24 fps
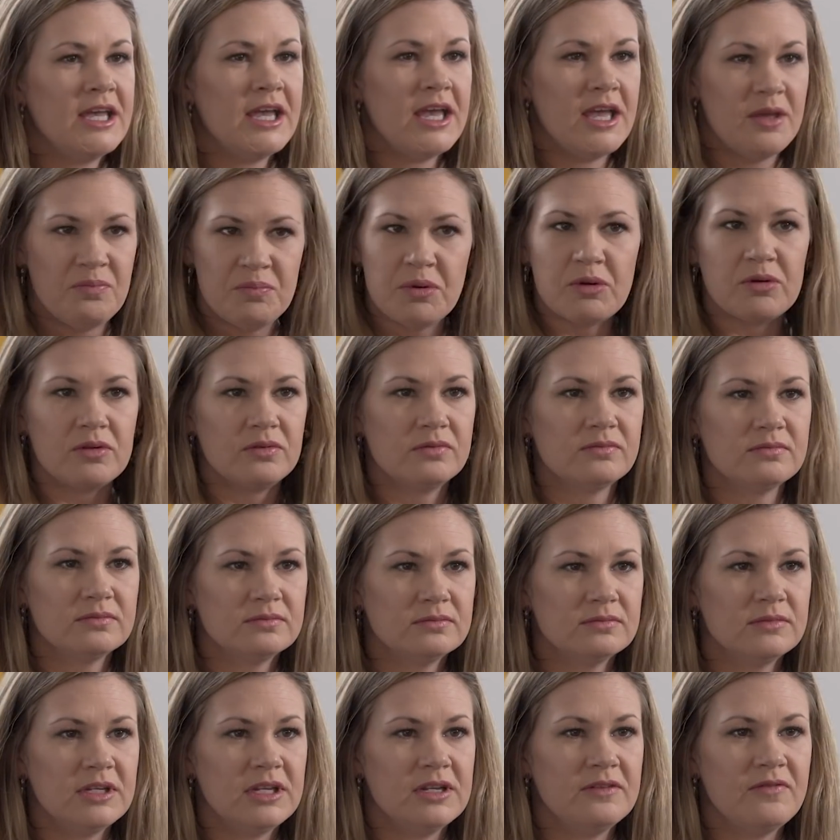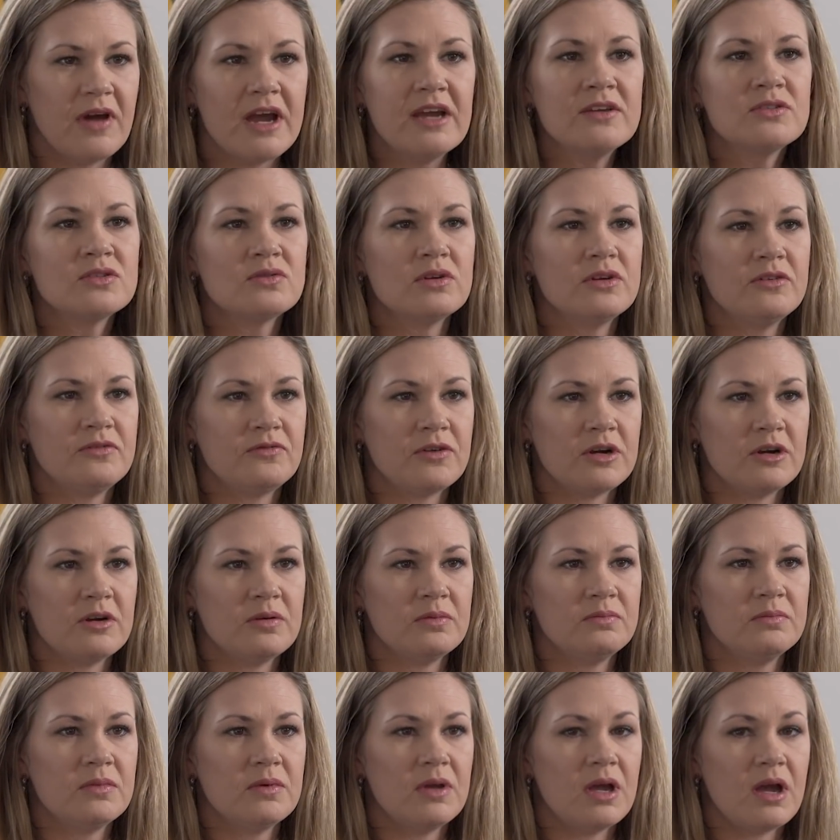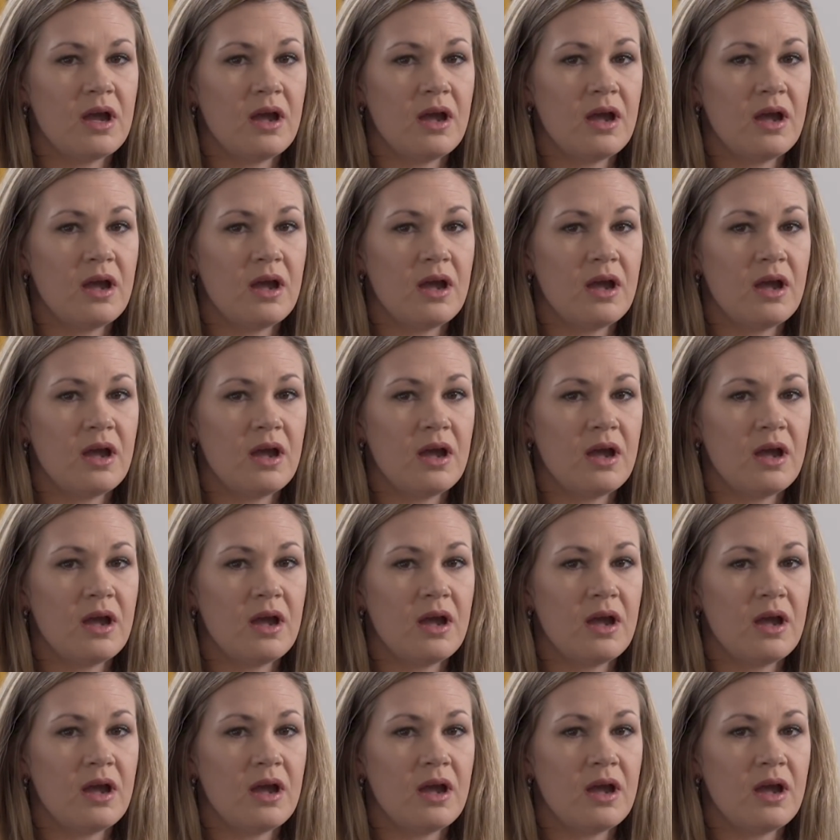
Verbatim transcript: and built an advisory firm.